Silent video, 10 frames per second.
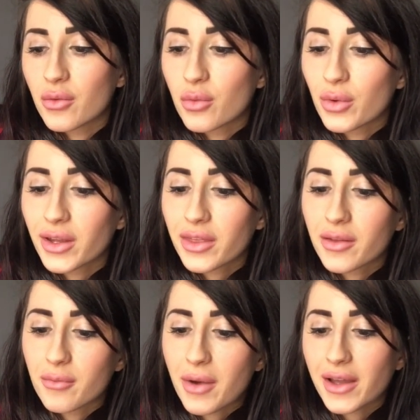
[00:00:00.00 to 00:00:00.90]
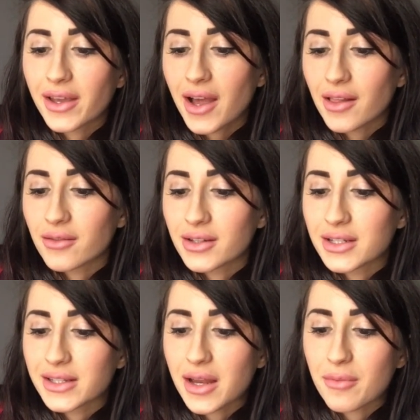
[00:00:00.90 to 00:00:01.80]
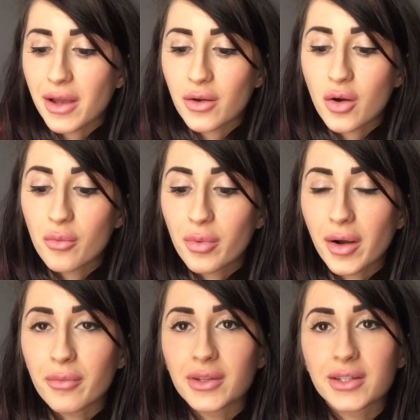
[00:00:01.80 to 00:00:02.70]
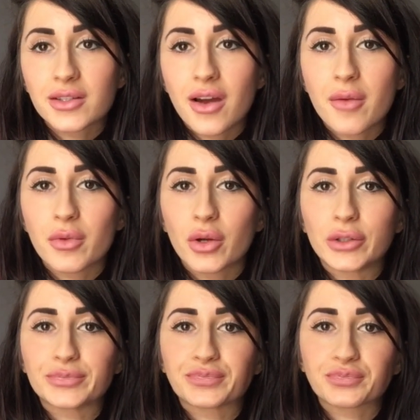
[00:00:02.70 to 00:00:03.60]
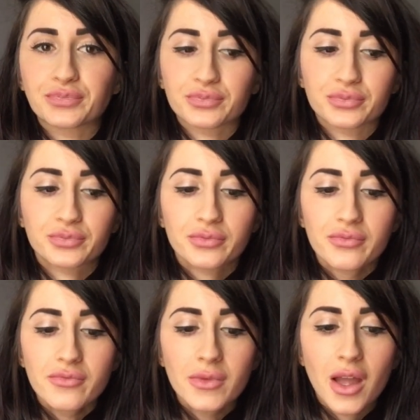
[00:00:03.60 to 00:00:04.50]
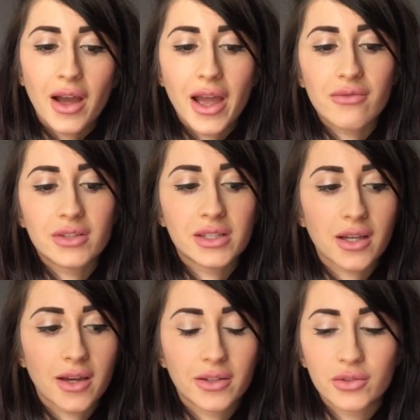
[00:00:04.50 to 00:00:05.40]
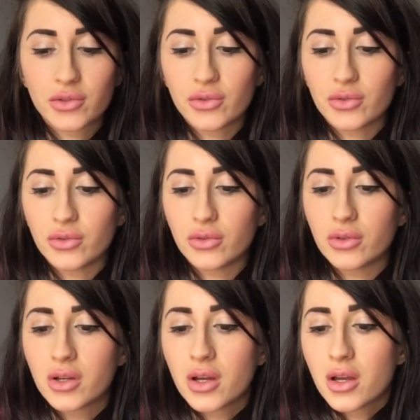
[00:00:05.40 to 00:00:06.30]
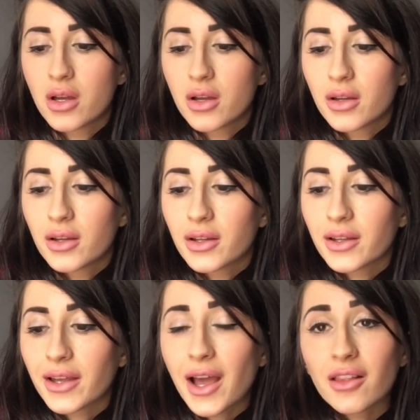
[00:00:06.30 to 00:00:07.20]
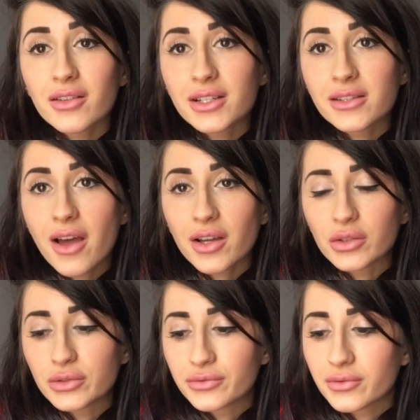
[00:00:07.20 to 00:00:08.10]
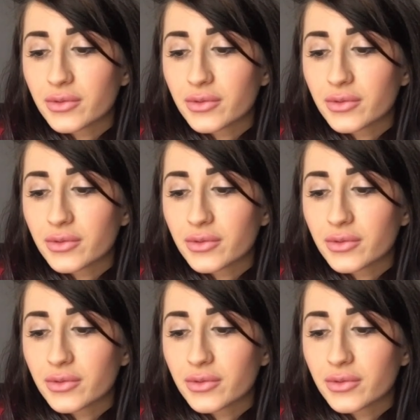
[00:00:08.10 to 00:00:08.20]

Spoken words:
With my calories and my comp prep this time though, I have decided to calorie cycle.